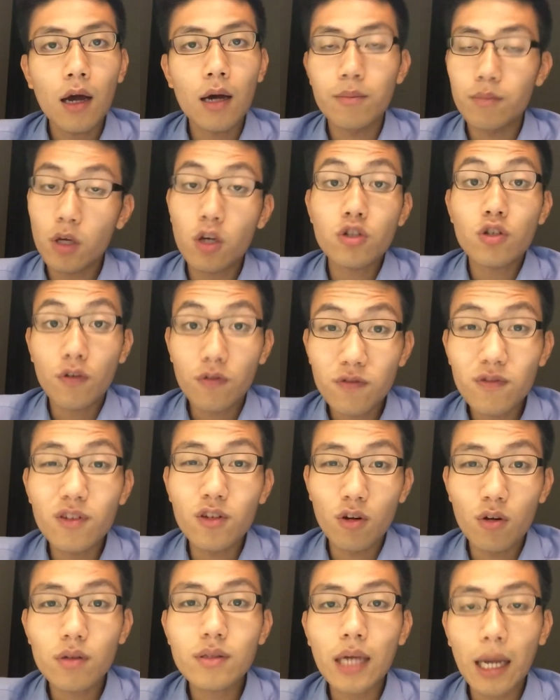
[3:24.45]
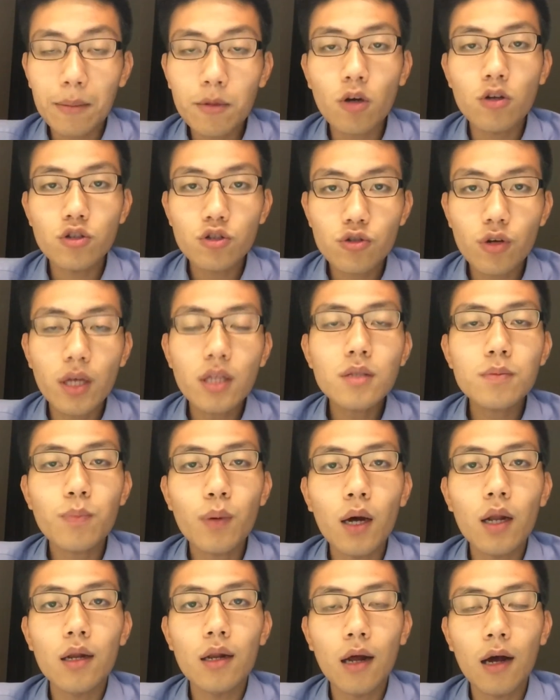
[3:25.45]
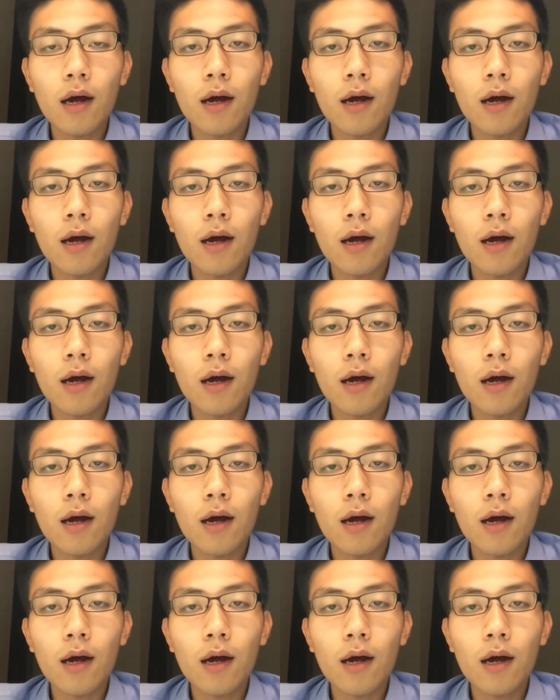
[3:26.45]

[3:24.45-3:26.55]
because of time constraints, but